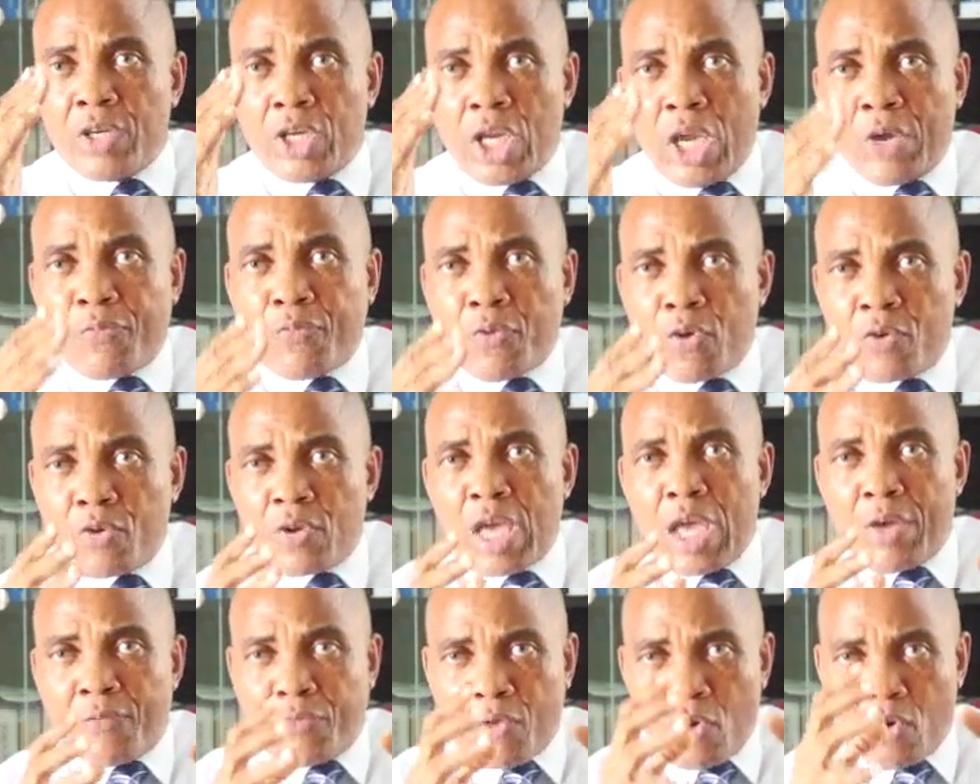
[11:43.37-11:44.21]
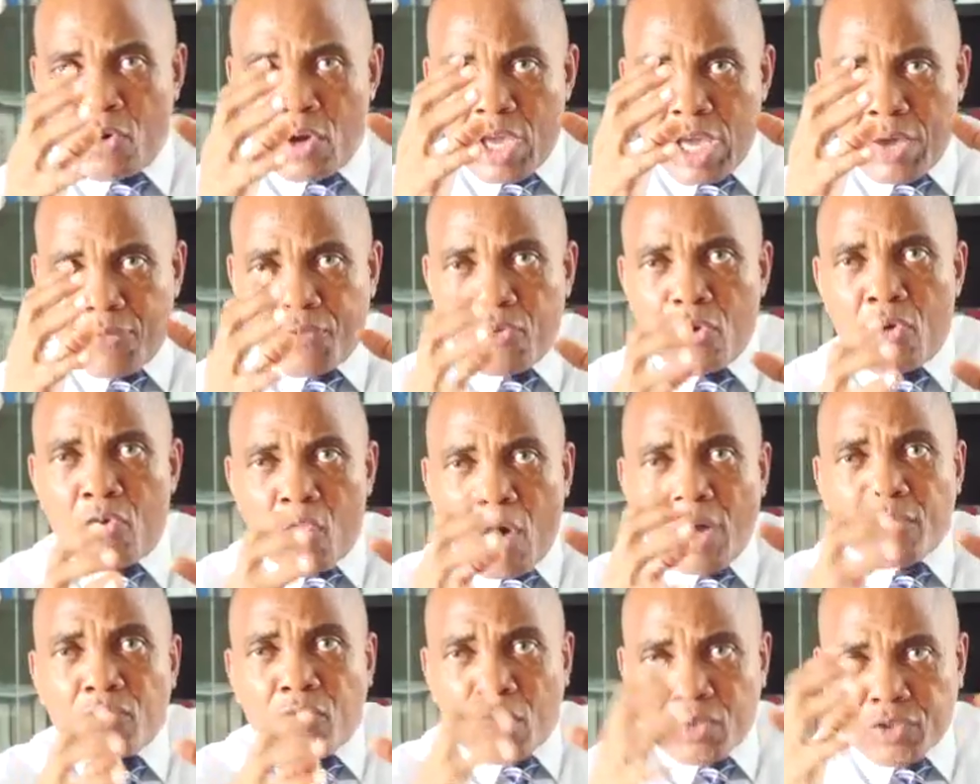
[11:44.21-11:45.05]
If you
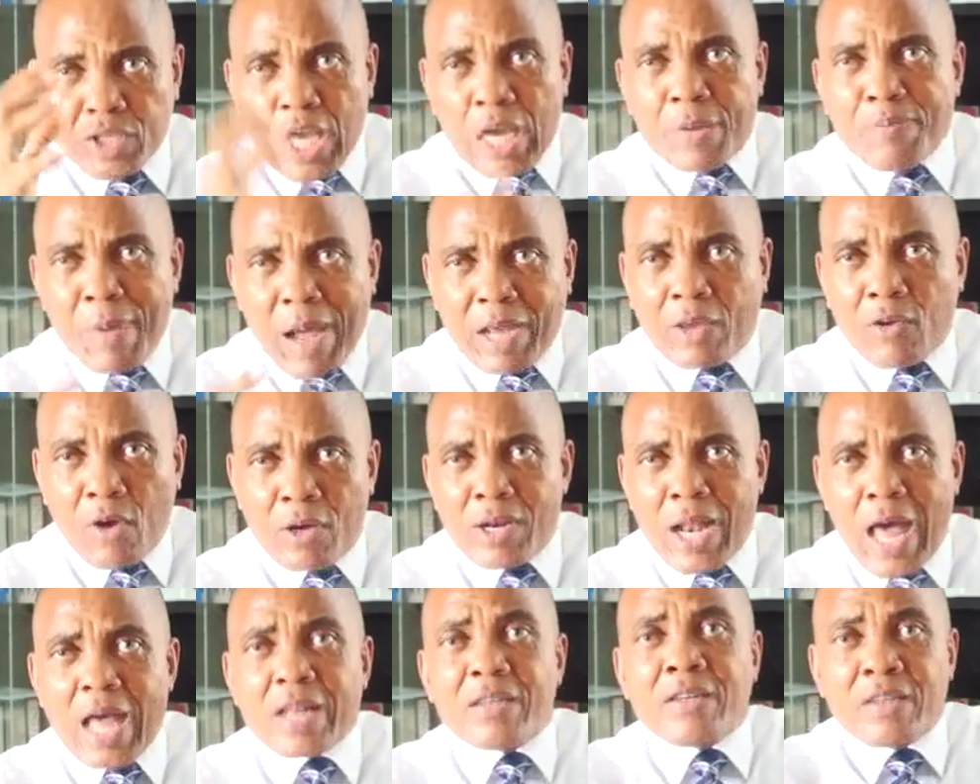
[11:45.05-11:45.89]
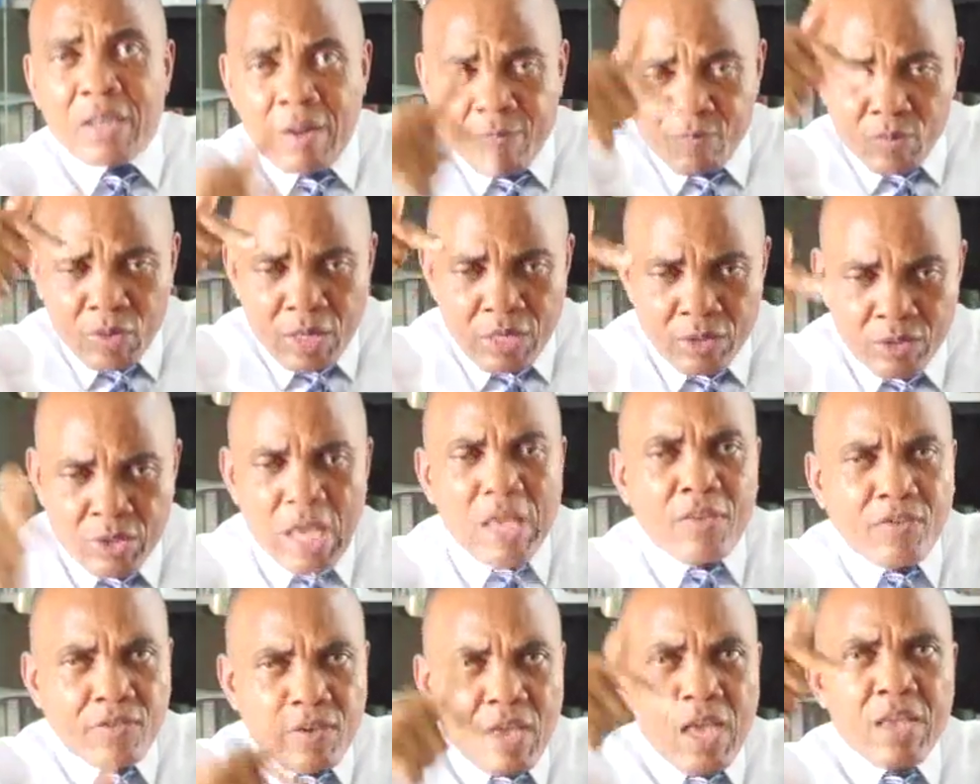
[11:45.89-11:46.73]
want to take back your land,
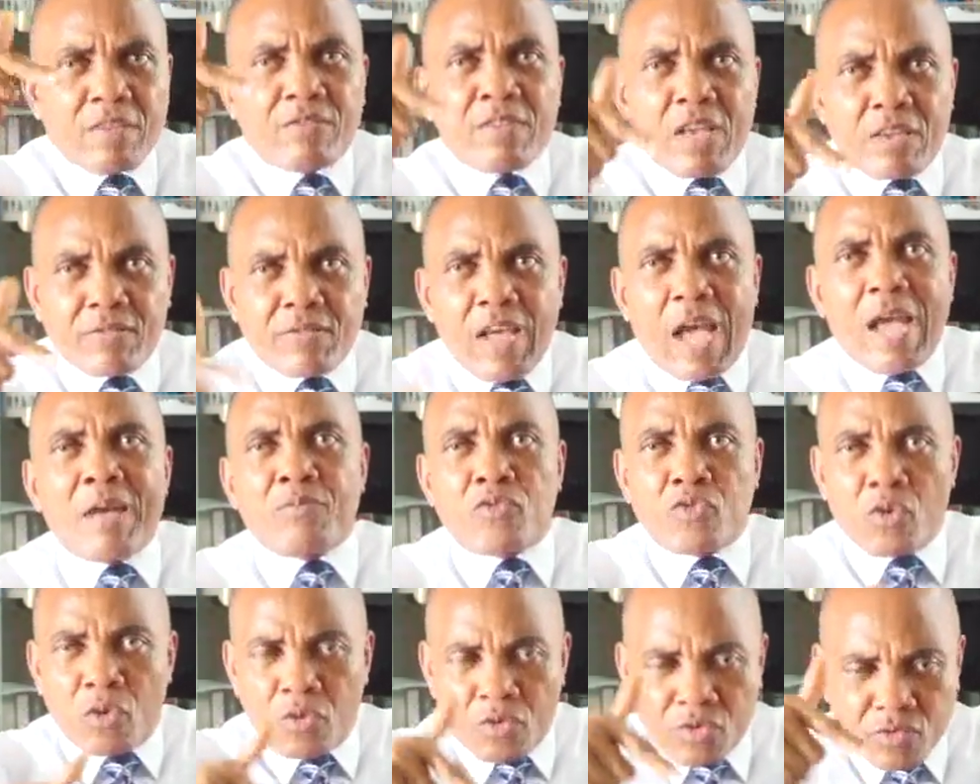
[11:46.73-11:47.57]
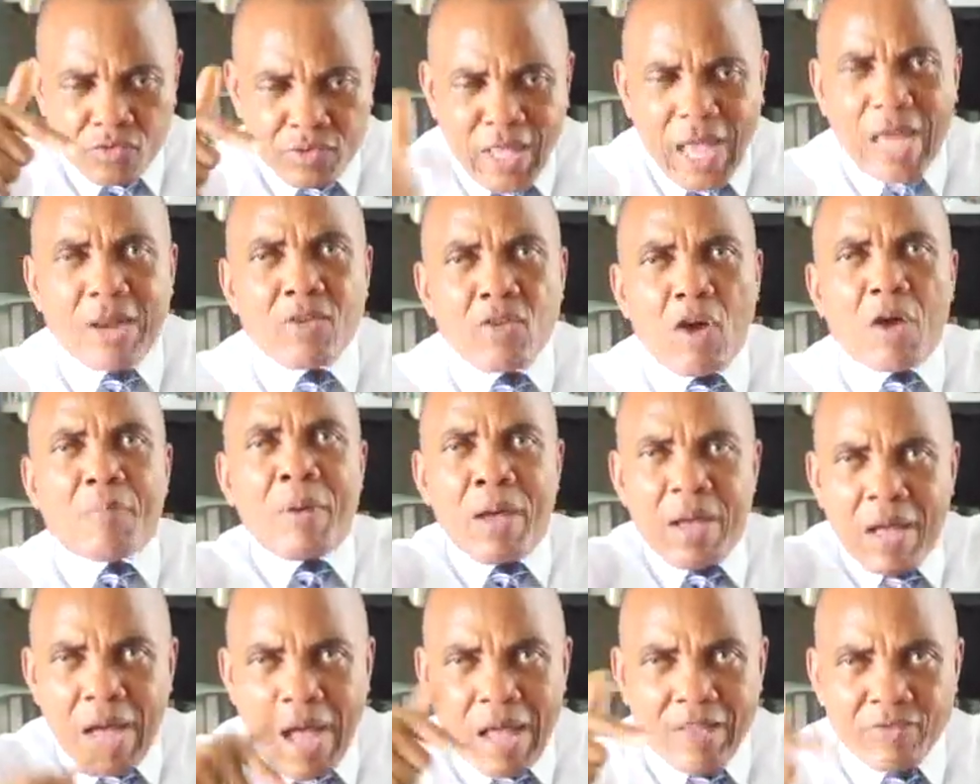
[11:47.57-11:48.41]
this is the time to stand
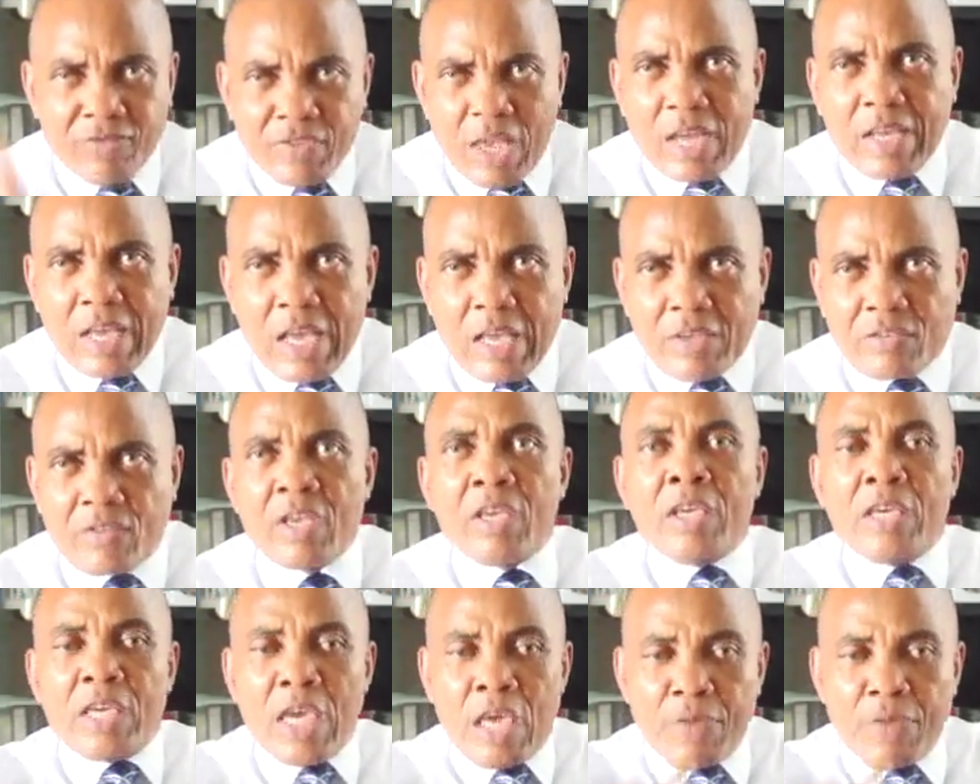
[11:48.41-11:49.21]
up and take it.